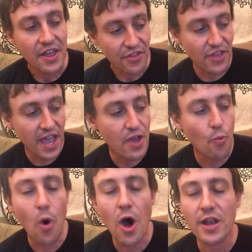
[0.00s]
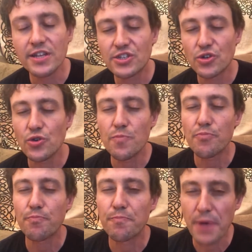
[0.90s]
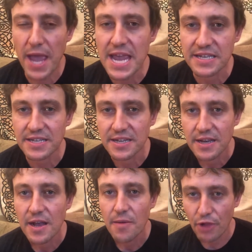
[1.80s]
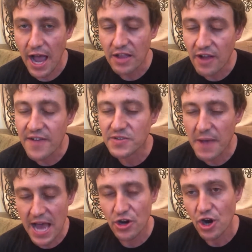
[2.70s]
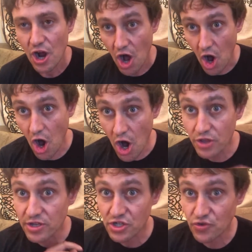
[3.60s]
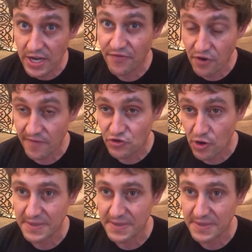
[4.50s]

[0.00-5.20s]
they wanted to paint Black Lives Matter on the street in front of Trump